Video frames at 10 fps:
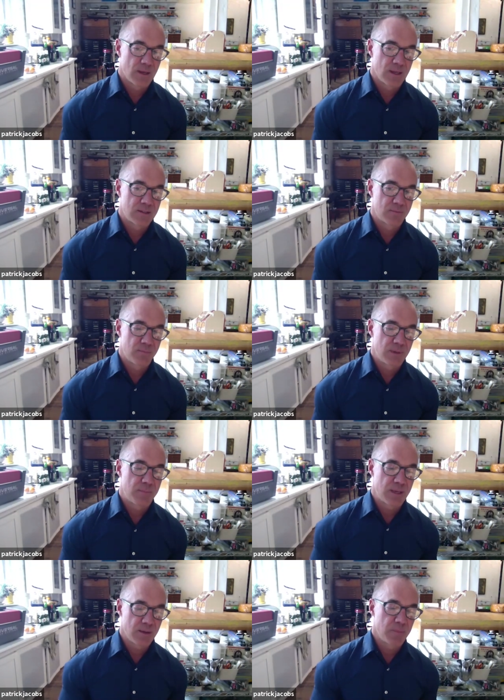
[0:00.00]
it's
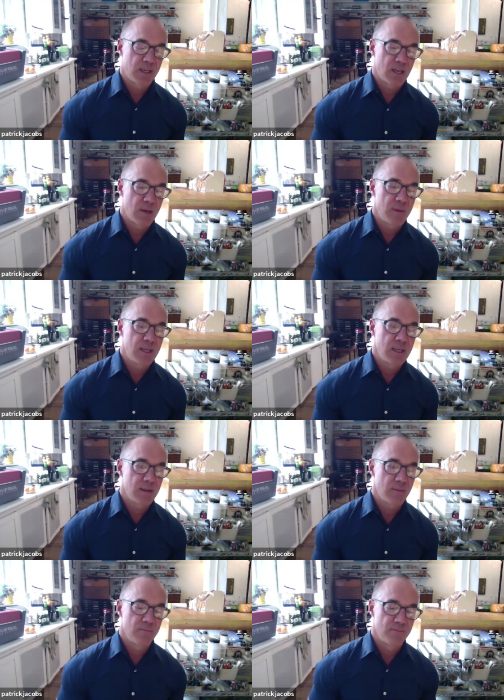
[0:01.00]
be-
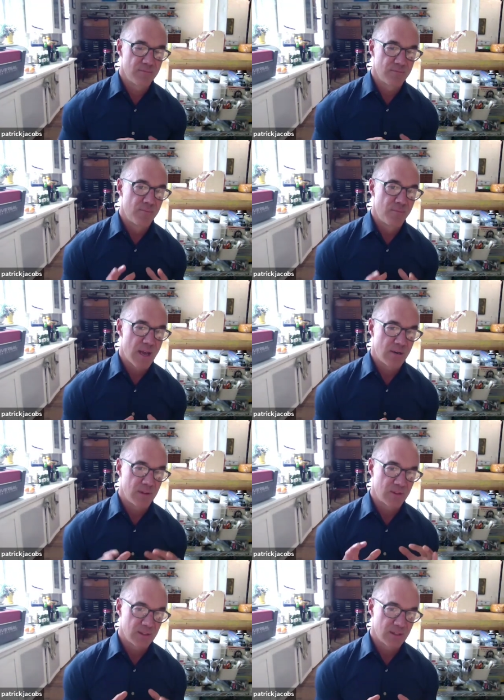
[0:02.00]
becoming
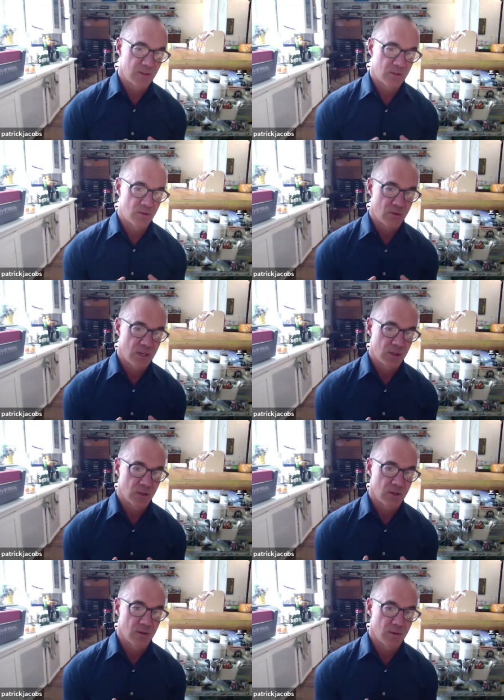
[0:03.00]
manifest in this
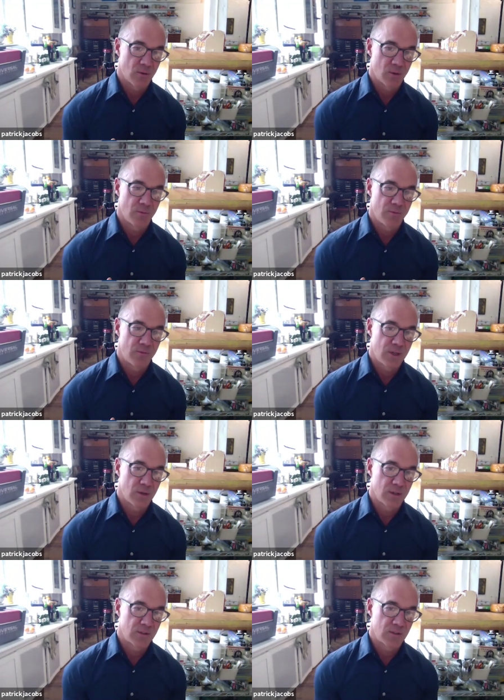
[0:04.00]
creature or
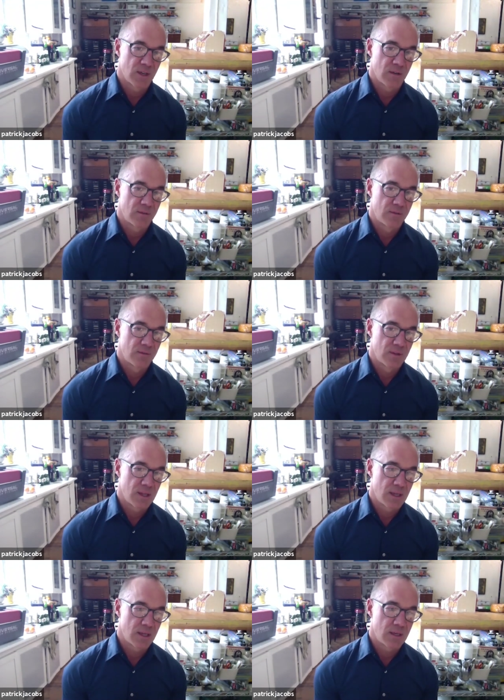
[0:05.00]
figure itself
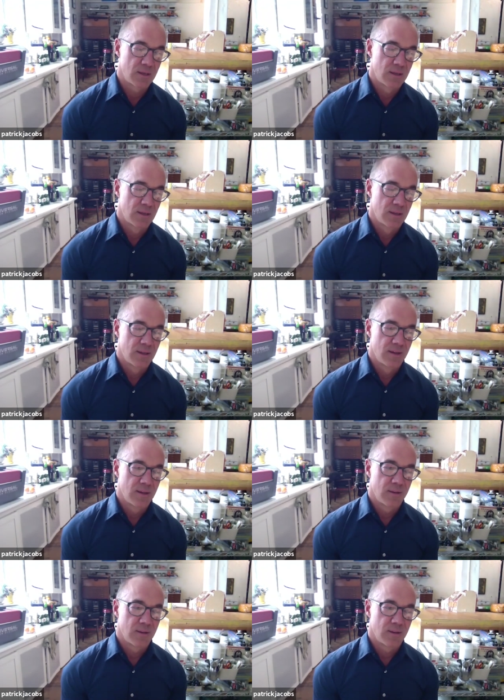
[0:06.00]
and
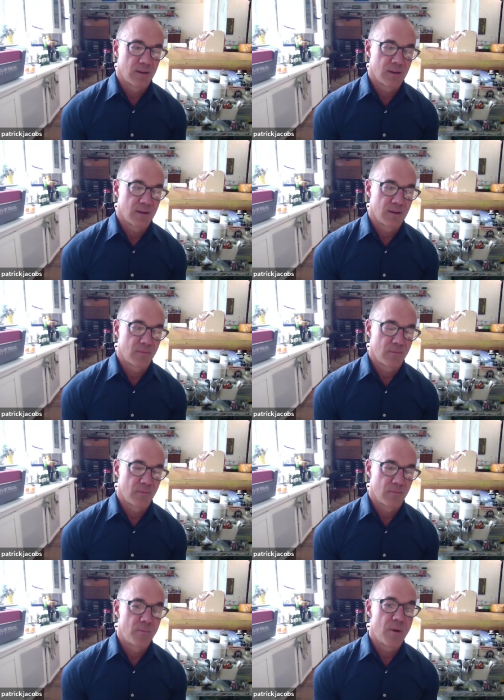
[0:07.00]
uh,
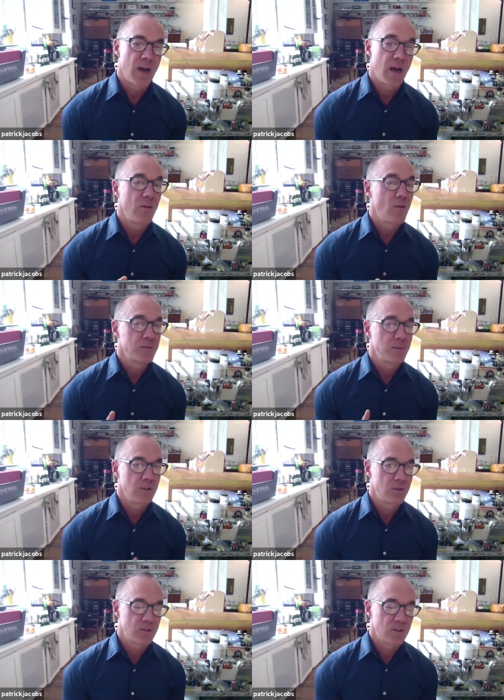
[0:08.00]
my I've always been
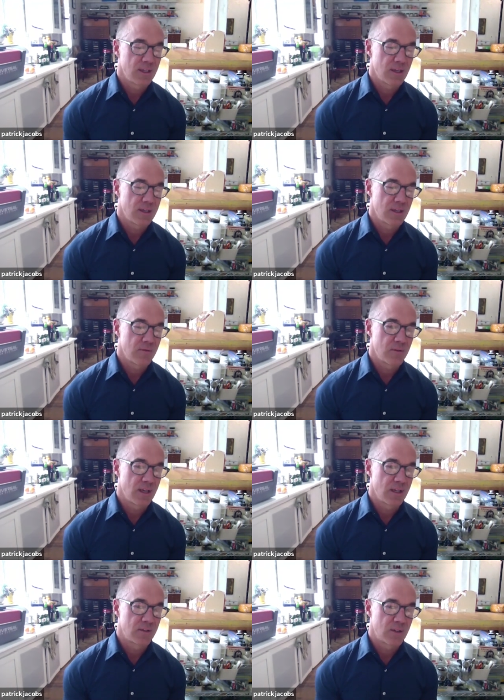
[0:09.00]
interested in the idea of
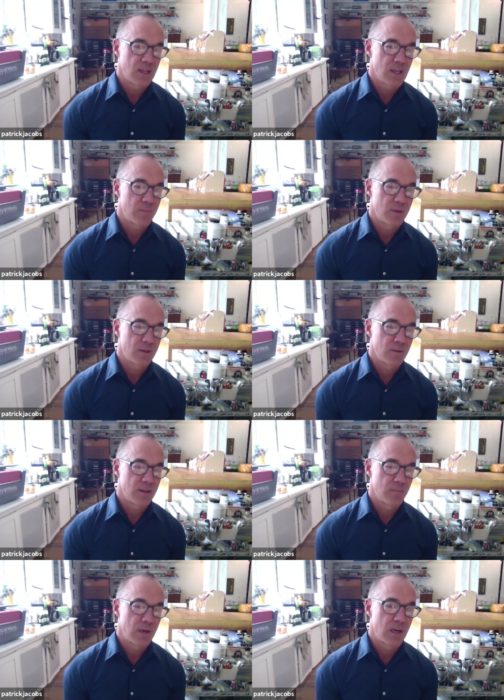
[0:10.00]
landscape and,
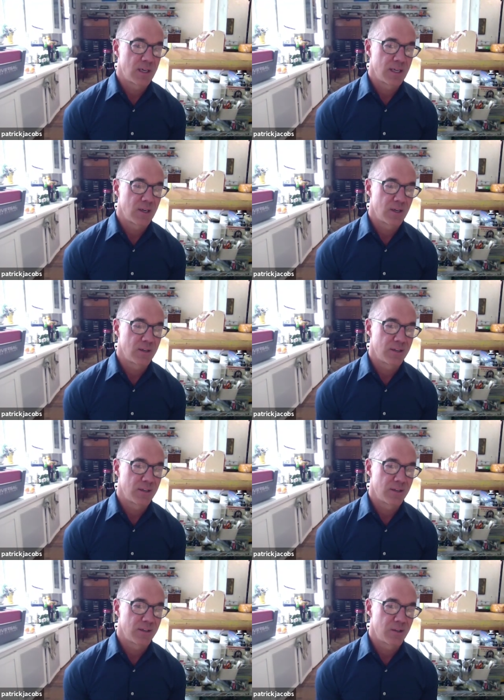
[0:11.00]
and the body and,
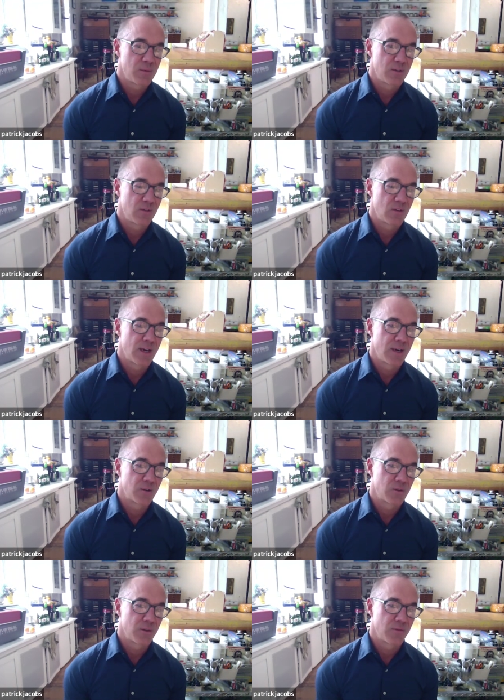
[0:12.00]
and human desire,
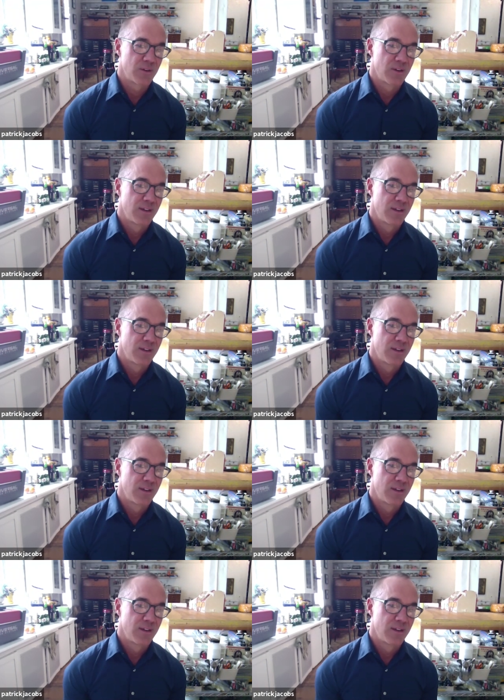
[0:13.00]
sort of